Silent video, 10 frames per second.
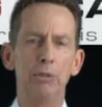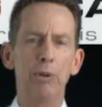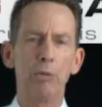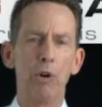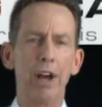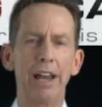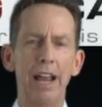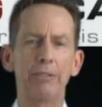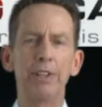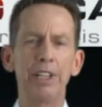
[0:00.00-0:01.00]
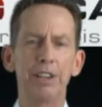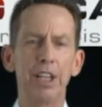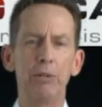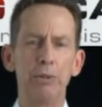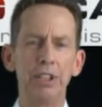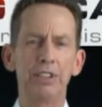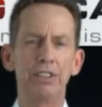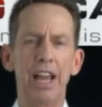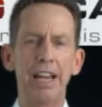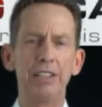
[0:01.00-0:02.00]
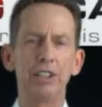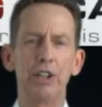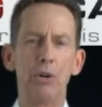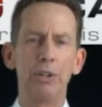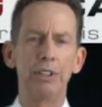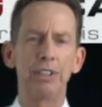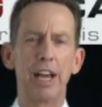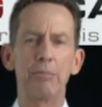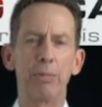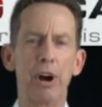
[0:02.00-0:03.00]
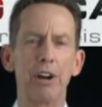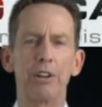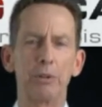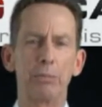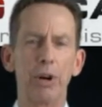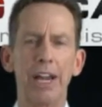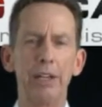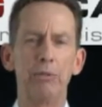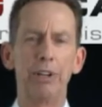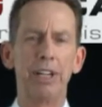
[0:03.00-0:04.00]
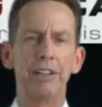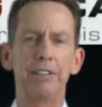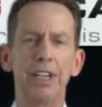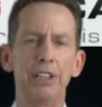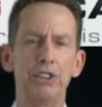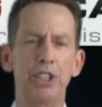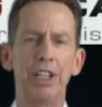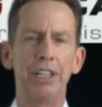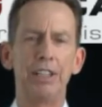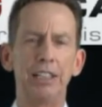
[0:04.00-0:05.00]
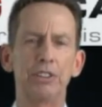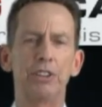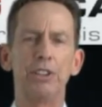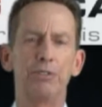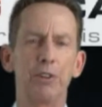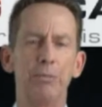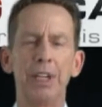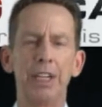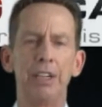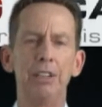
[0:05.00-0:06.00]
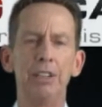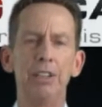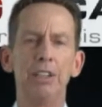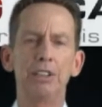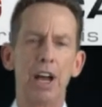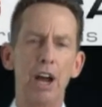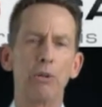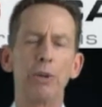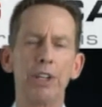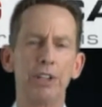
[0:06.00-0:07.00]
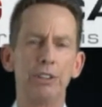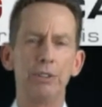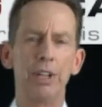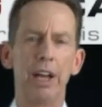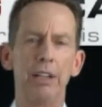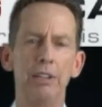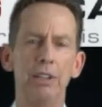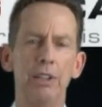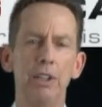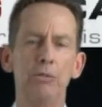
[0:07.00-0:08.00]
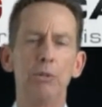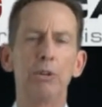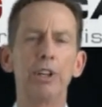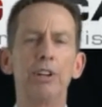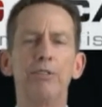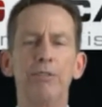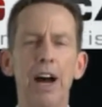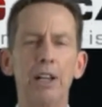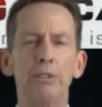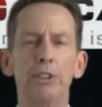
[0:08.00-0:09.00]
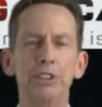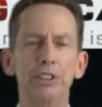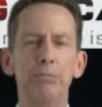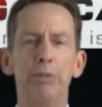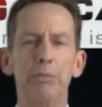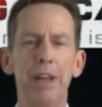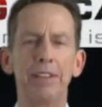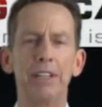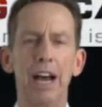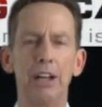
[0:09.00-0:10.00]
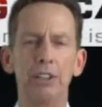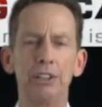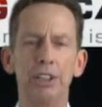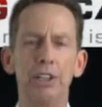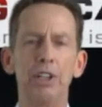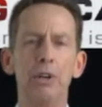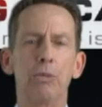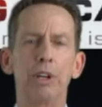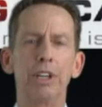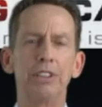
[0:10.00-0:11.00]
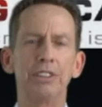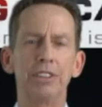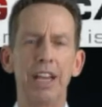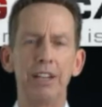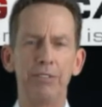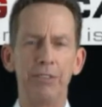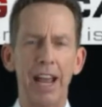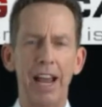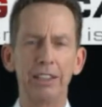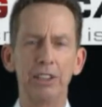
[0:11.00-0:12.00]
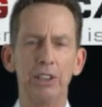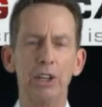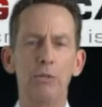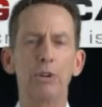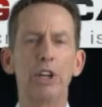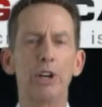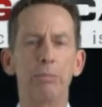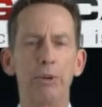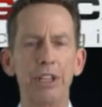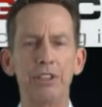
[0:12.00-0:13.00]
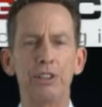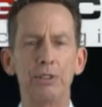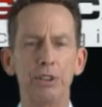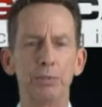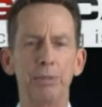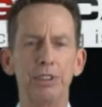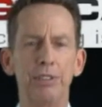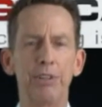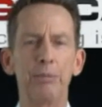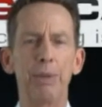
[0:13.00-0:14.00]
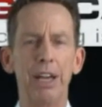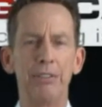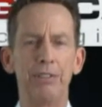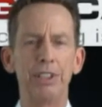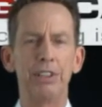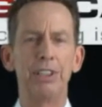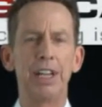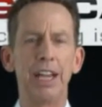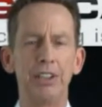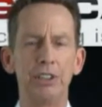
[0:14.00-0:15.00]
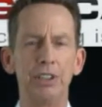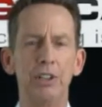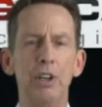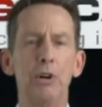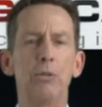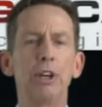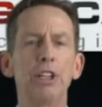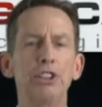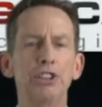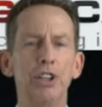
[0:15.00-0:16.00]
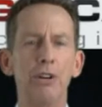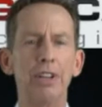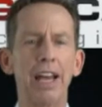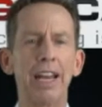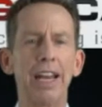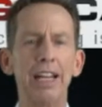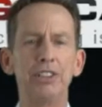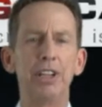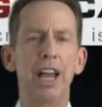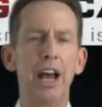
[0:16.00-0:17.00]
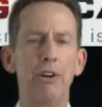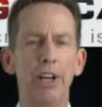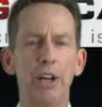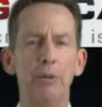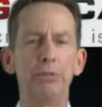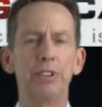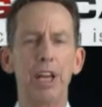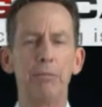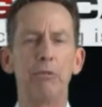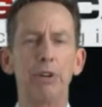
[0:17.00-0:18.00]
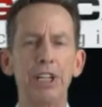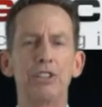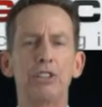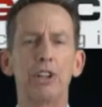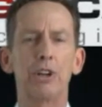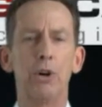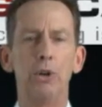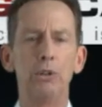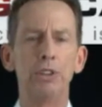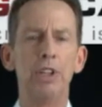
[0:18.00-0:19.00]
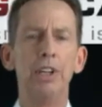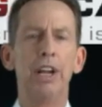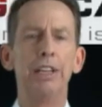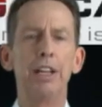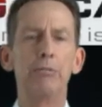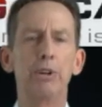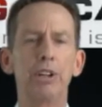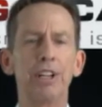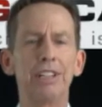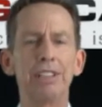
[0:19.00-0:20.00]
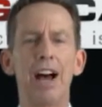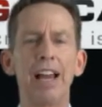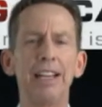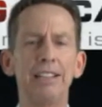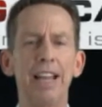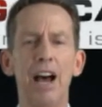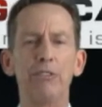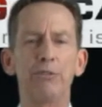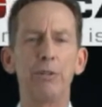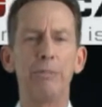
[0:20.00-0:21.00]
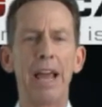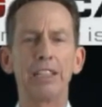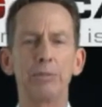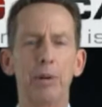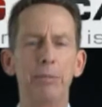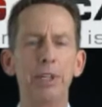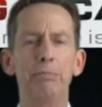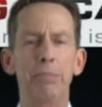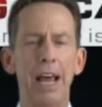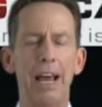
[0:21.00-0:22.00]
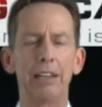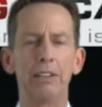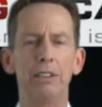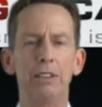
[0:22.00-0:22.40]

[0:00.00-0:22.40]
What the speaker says: We want everything we say to go into that part of their brain where they think, gee, that's good for me. So how are we going to do that? Well, we're going to follow a simple methodology. We're going to state a fact. We're going to bridge it to a specific benefit to the agent. We're going to show that agent how it helps them reach their goals, and then we're going to tie it down for maximum impact.